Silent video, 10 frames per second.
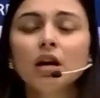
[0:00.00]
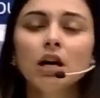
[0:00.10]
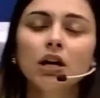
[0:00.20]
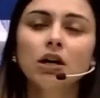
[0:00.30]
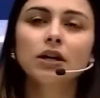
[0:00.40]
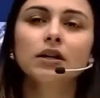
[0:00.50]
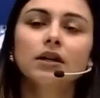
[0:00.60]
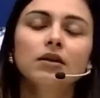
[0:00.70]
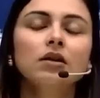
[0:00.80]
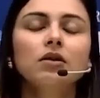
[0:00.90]
heard,
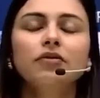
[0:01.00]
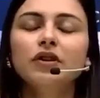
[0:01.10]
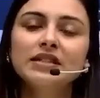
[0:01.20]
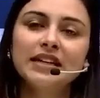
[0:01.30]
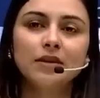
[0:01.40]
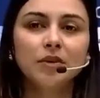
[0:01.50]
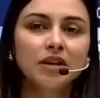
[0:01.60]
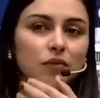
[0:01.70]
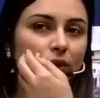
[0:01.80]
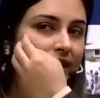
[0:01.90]
first let me
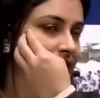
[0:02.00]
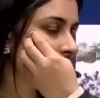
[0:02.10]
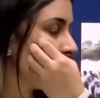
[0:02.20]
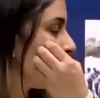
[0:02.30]
give you an example.